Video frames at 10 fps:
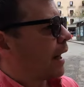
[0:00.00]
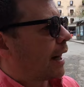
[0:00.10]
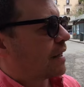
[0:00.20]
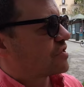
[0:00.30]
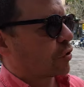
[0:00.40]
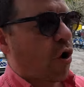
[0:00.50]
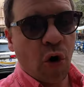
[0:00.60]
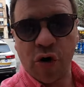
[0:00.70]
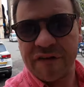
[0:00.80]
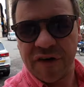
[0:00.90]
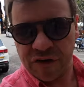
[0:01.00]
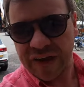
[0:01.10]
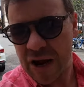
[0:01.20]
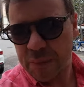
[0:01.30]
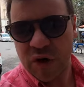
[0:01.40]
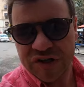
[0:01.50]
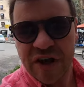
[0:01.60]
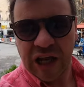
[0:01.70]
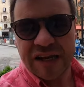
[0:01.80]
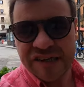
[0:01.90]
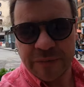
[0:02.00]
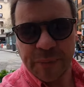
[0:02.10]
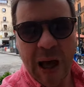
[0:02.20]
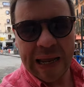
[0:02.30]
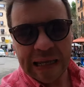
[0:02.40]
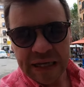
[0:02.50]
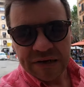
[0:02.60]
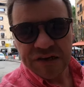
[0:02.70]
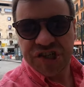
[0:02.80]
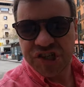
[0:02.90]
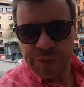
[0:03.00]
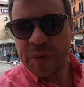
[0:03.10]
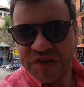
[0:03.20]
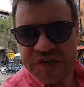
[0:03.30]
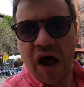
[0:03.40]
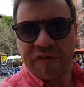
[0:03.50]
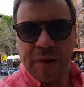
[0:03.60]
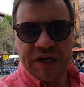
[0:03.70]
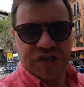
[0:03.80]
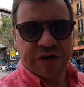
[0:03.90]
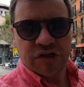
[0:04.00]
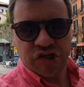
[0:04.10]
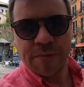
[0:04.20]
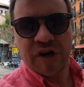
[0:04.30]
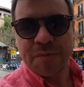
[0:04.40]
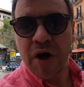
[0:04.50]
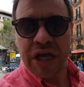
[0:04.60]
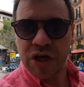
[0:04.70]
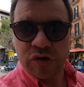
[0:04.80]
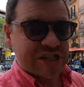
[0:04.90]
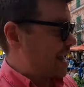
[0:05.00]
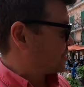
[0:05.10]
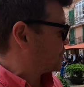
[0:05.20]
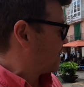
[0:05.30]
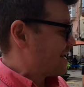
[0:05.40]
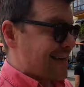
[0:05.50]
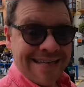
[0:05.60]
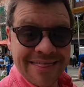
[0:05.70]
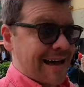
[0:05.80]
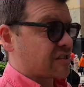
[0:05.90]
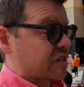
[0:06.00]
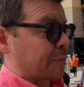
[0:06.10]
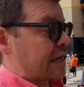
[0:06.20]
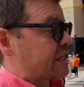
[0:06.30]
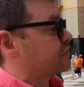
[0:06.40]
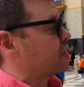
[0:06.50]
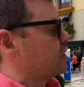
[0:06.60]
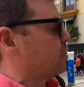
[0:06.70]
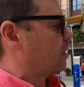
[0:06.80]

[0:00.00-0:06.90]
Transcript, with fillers: Uh, so corner, if you're the kind of person that likes to buy stupid stuff because you've got too much money and no taste, that's the place for you.